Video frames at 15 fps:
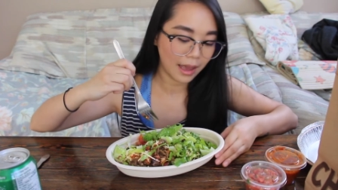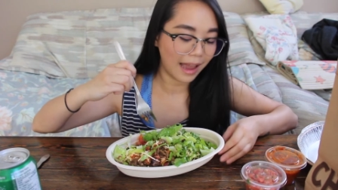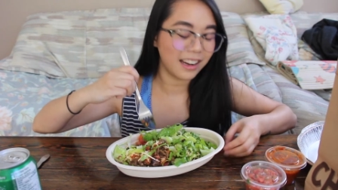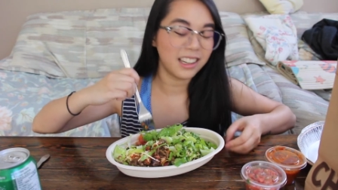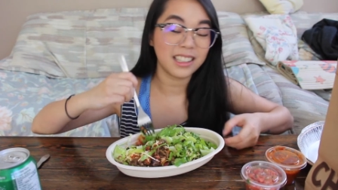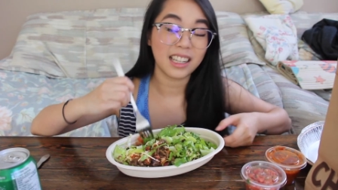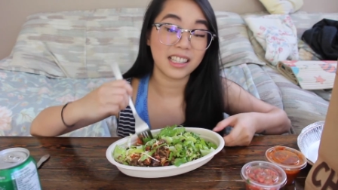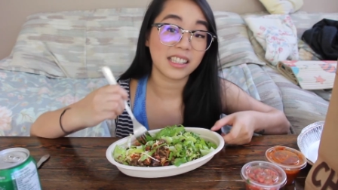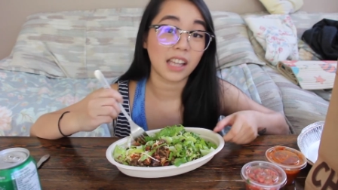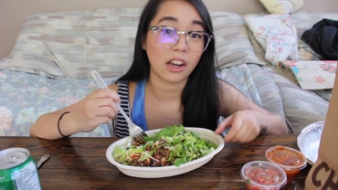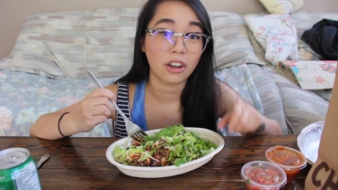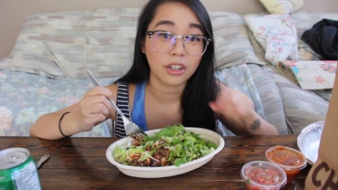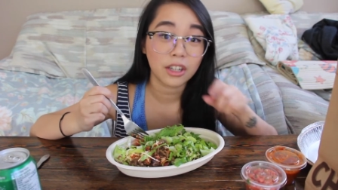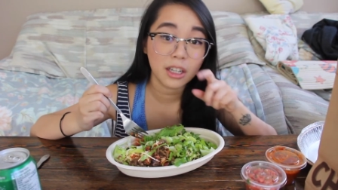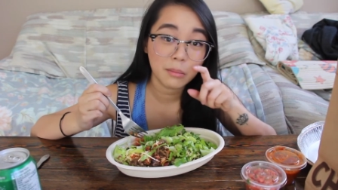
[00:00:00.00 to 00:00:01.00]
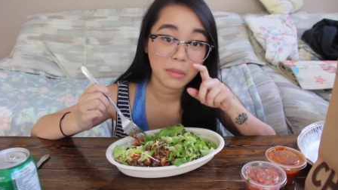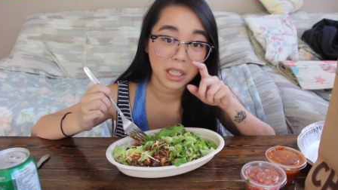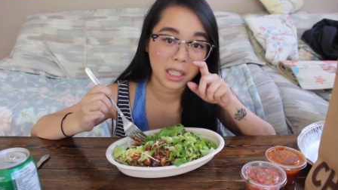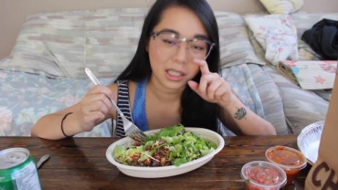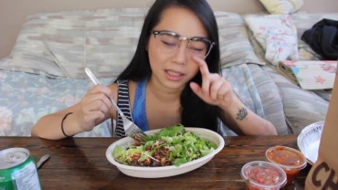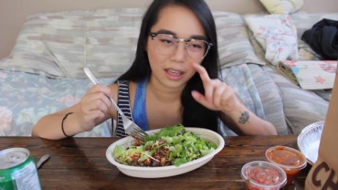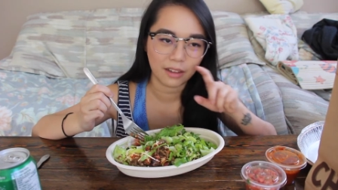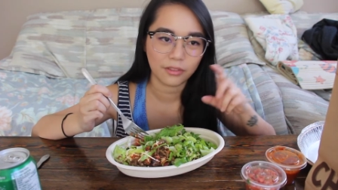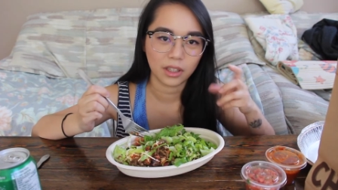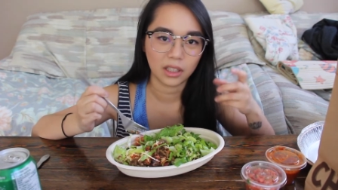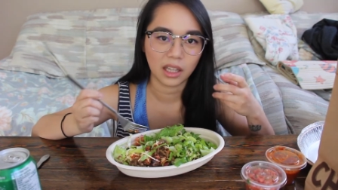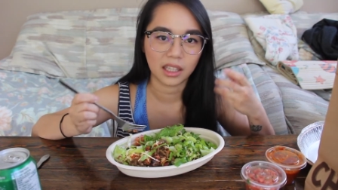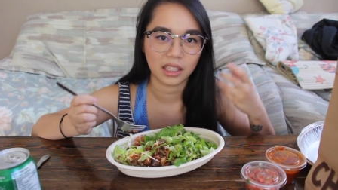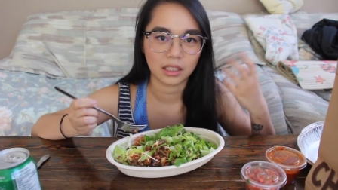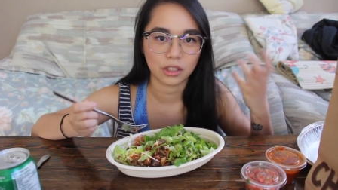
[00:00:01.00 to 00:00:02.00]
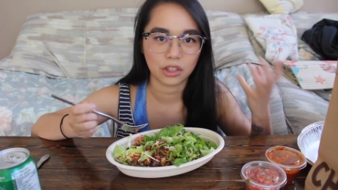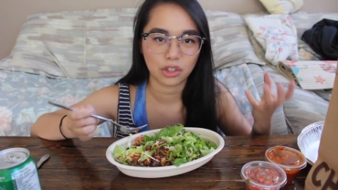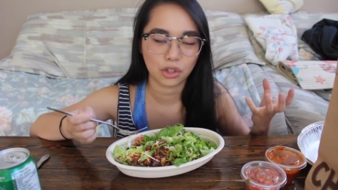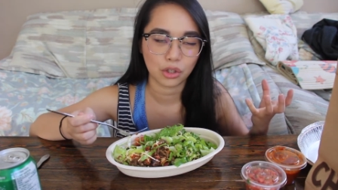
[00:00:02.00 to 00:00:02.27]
I didn't get sour cream because I feel like it's